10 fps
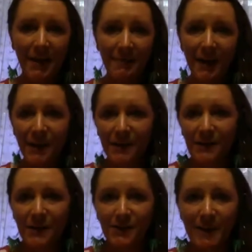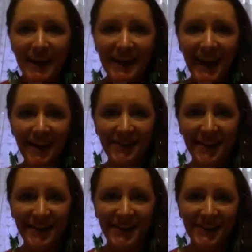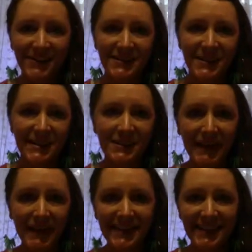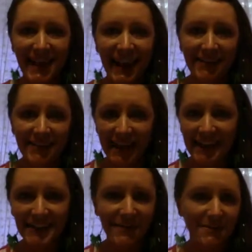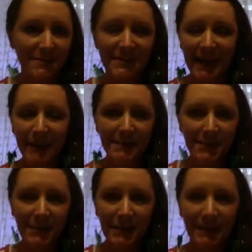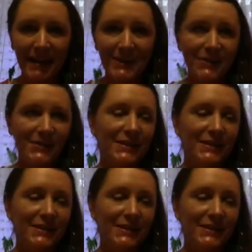all of you men out there holding space on the outer edges was absolutely magical.